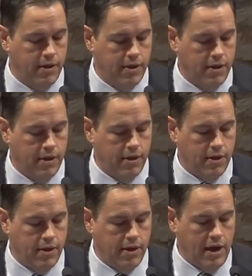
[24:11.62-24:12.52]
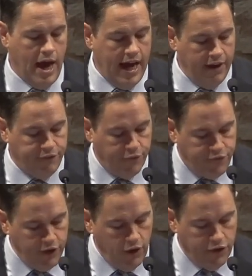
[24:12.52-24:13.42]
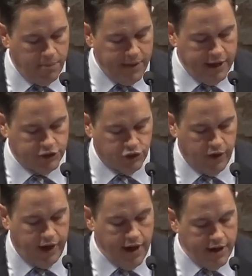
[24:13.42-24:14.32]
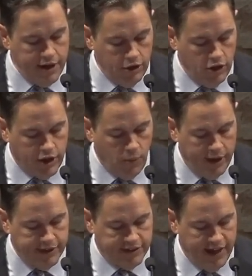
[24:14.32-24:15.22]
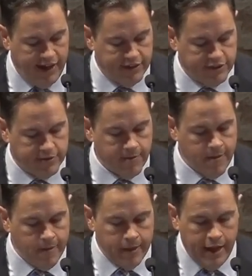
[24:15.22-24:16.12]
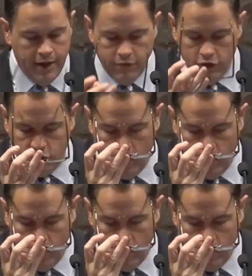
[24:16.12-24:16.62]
I have fulfilled the ministry. Now look at what he says in verse 23.